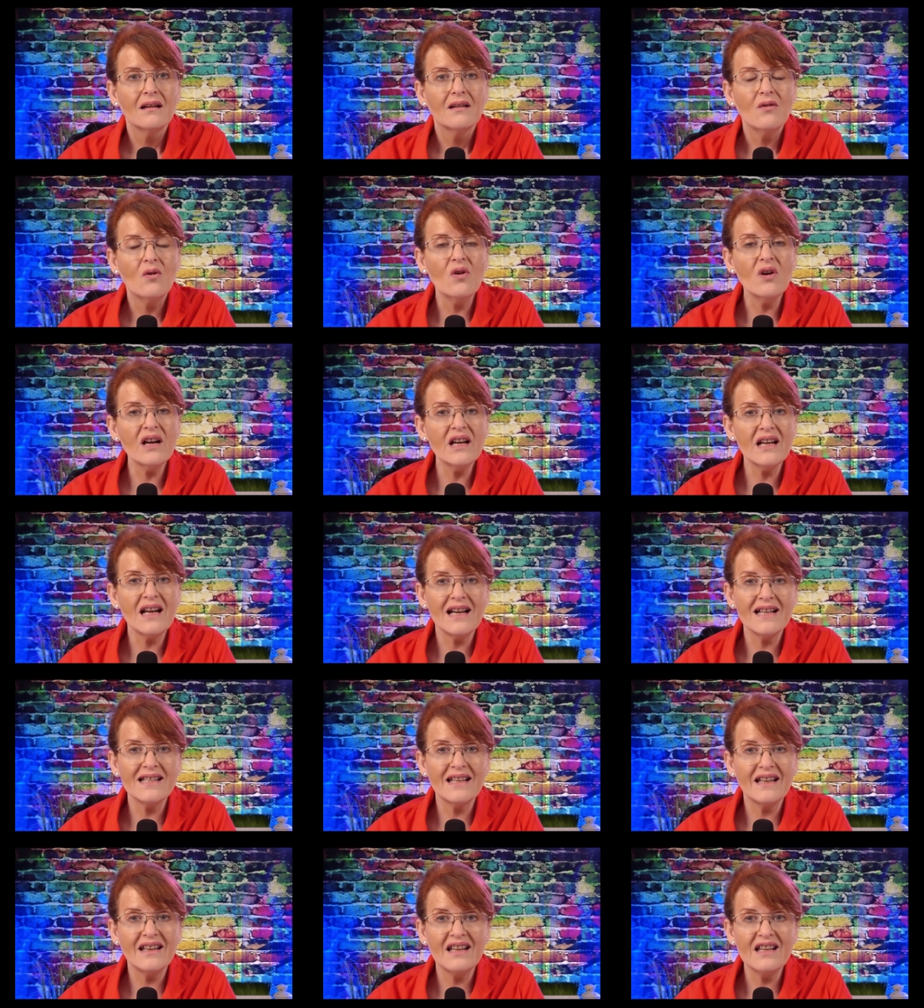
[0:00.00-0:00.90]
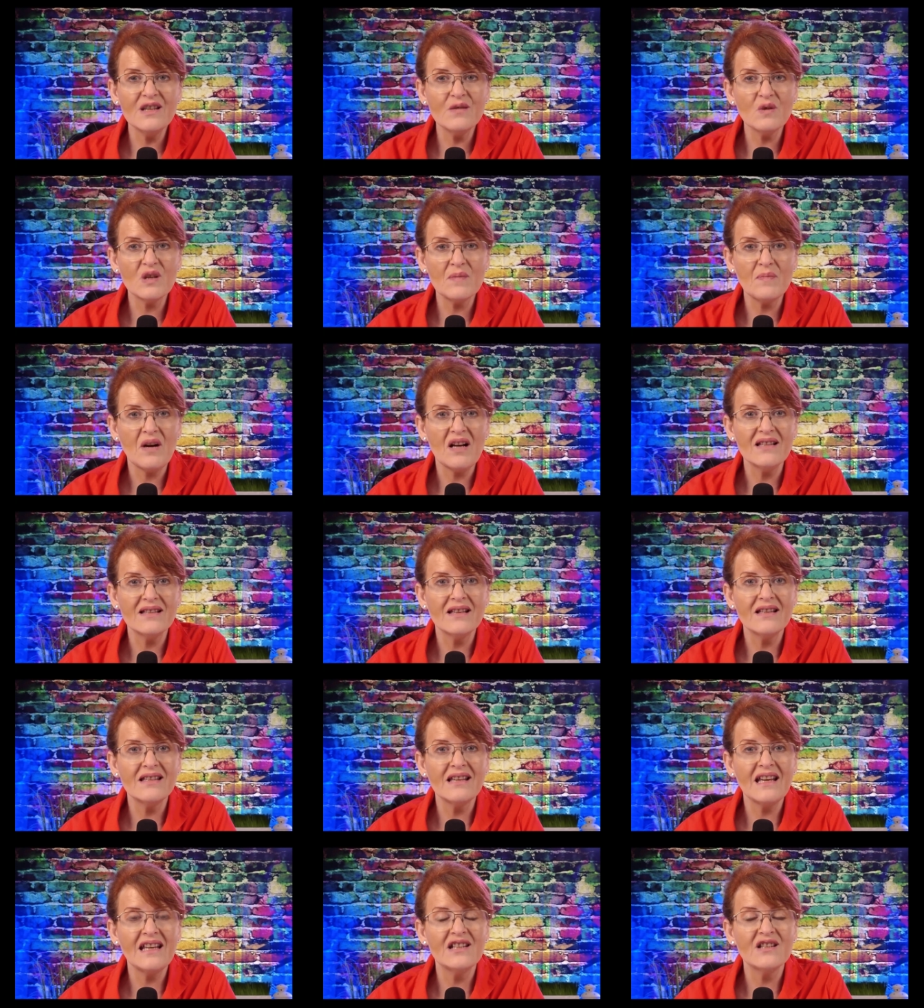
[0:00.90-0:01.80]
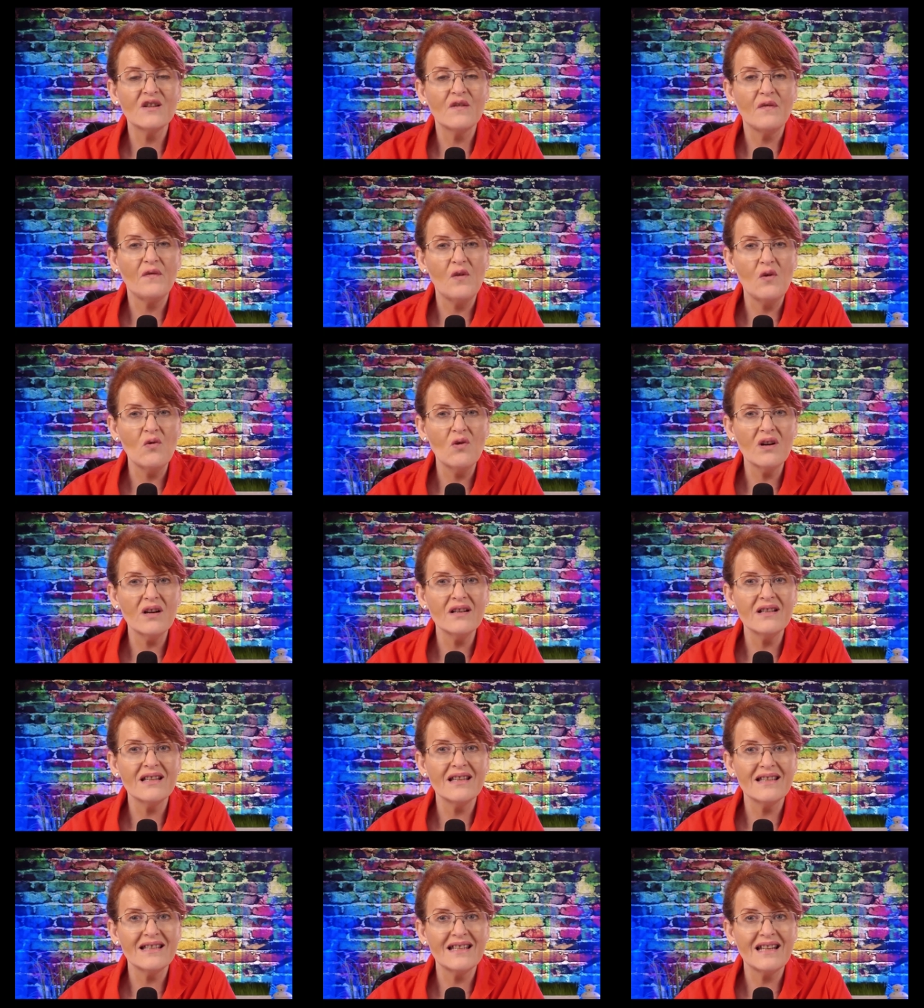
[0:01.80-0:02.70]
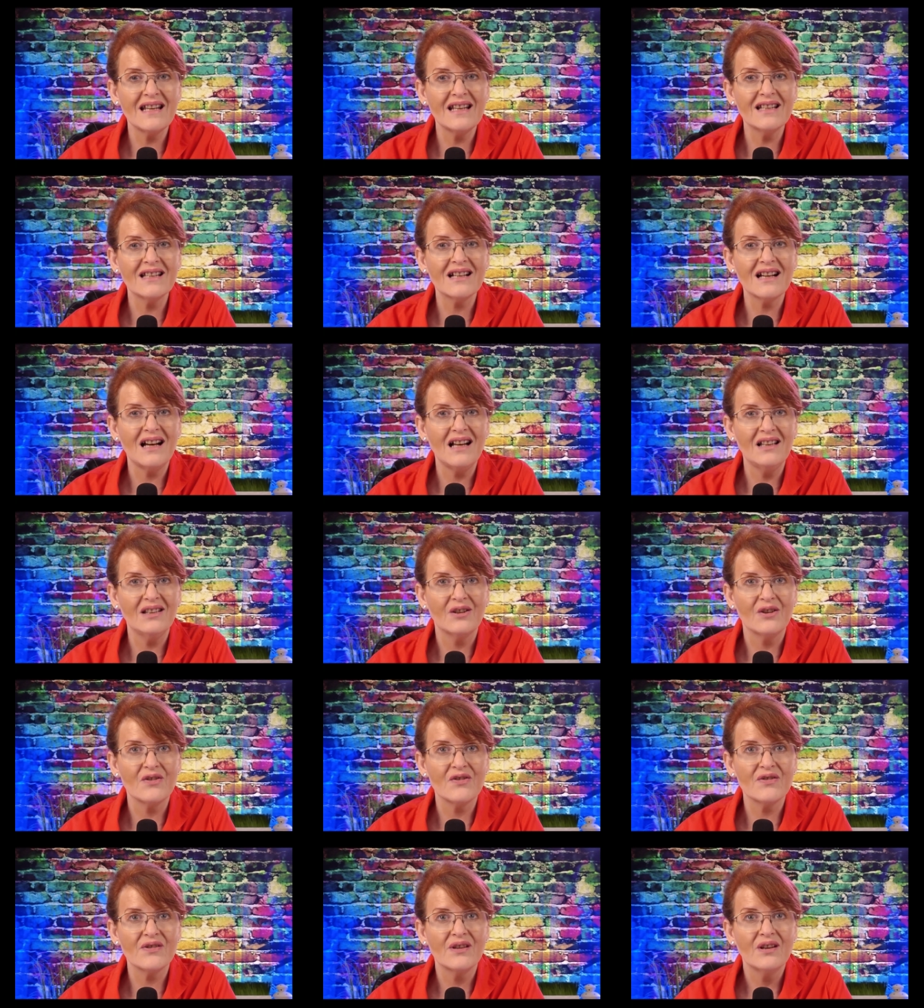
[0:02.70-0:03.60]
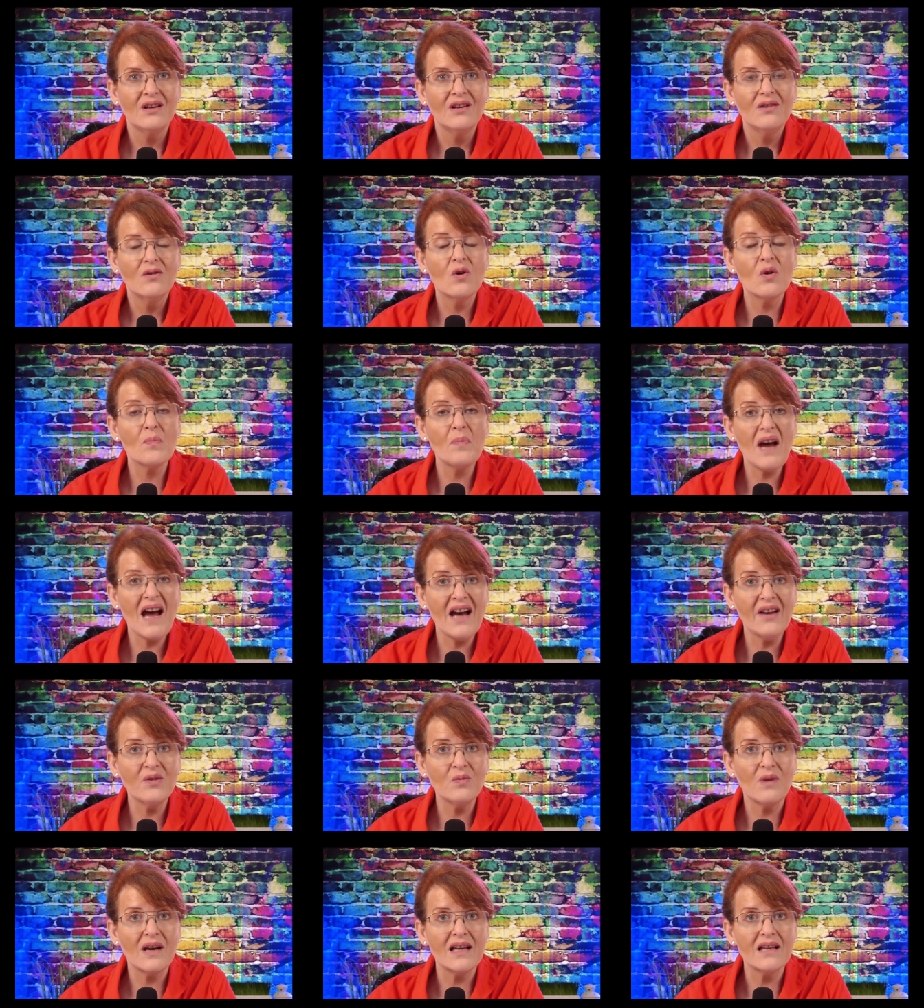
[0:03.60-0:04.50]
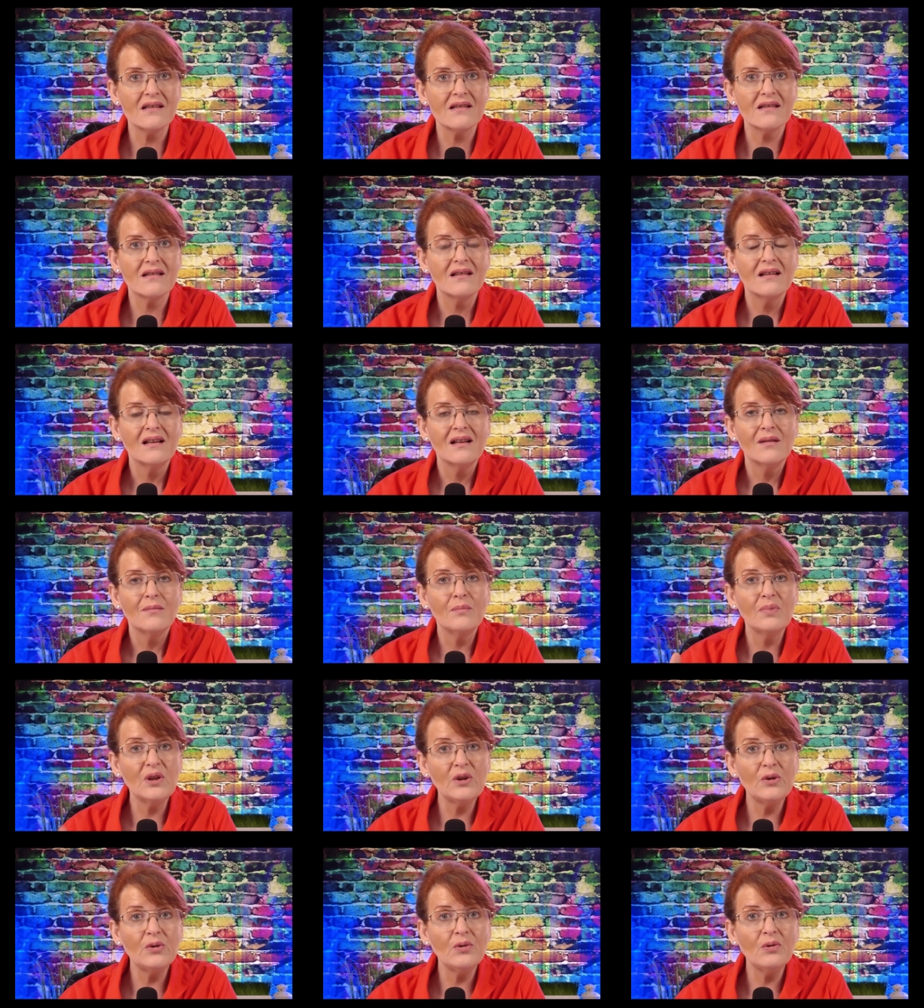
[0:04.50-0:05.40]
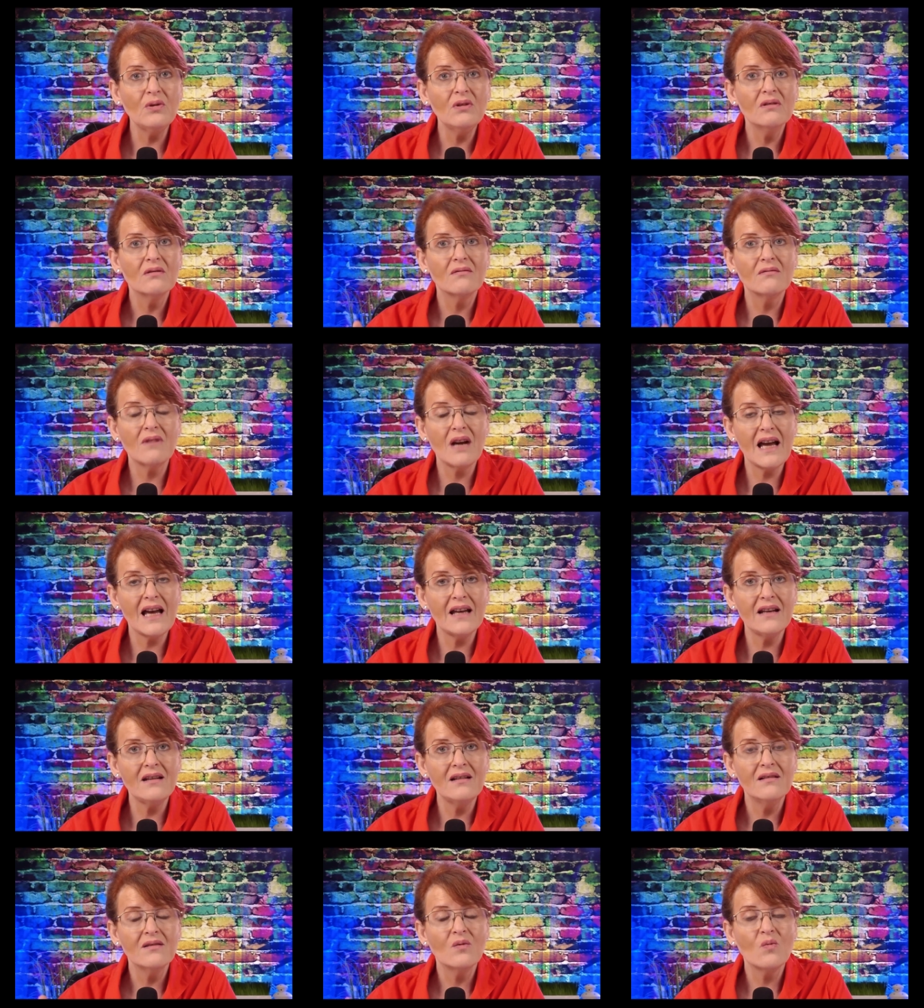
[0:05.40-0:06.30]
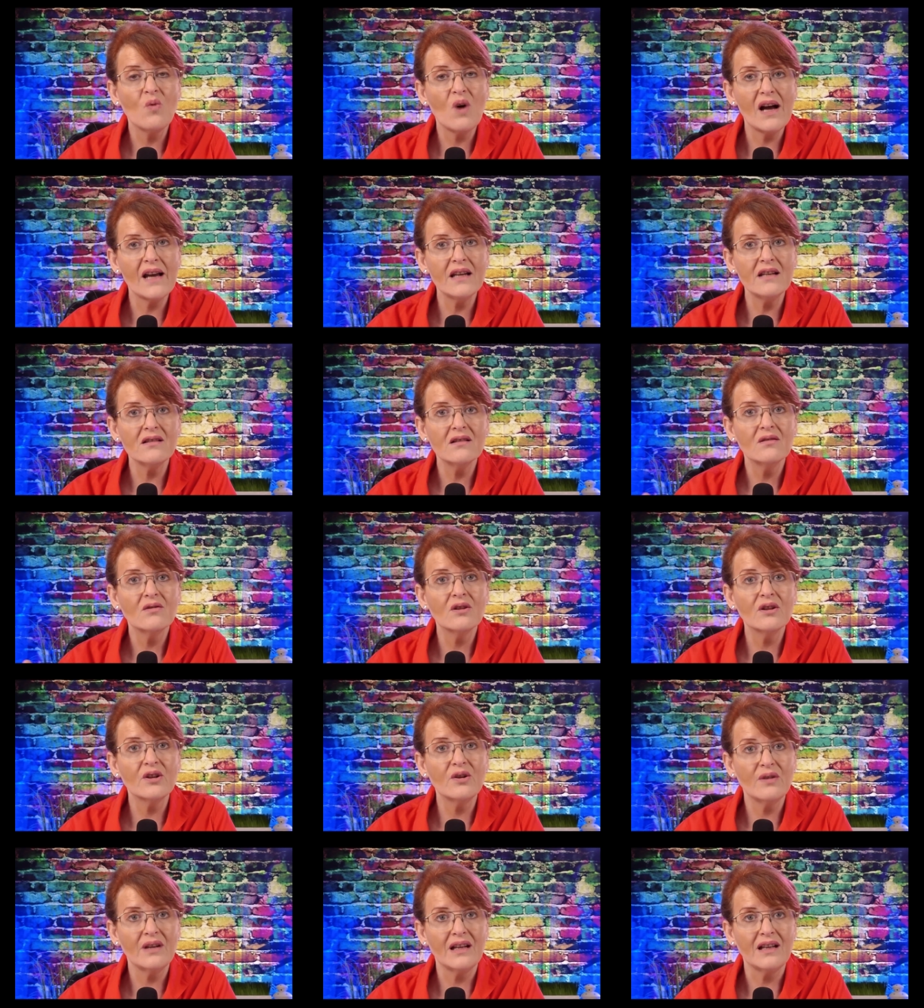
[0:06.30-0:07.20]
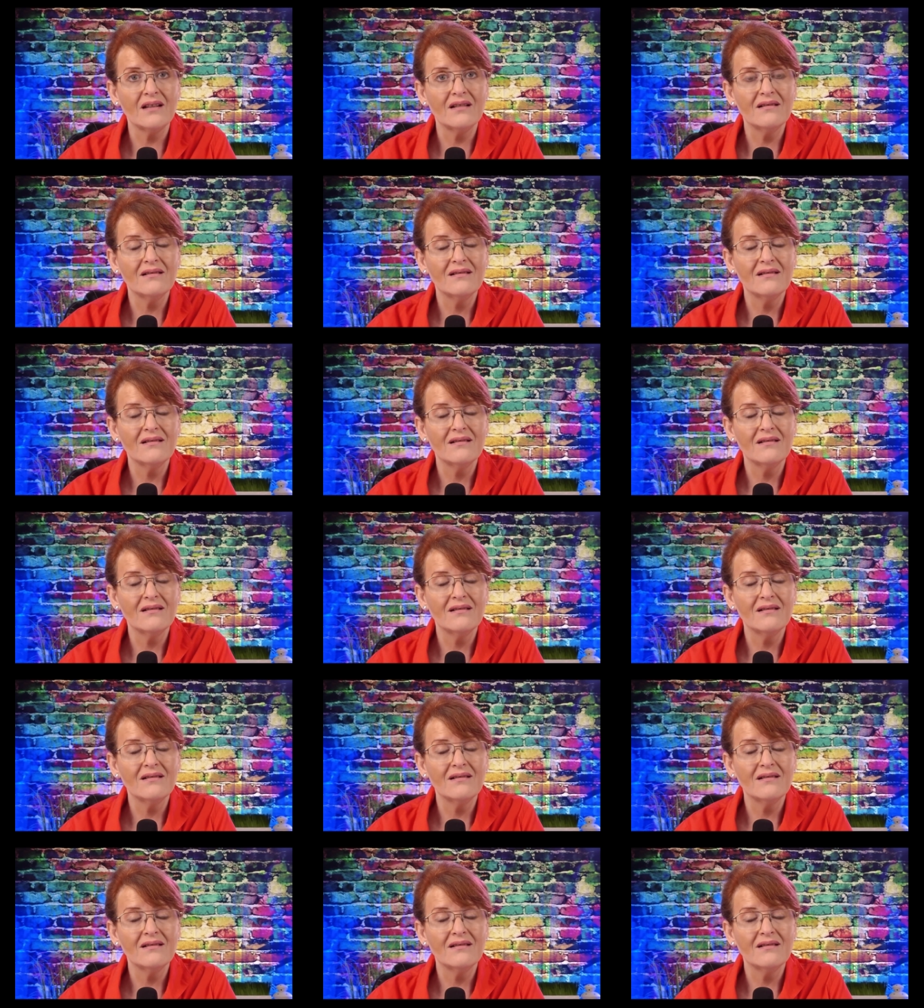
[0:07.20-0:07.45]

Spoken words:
organizing these responses into 4 distinct colors or pathways: blue, red, white, or green.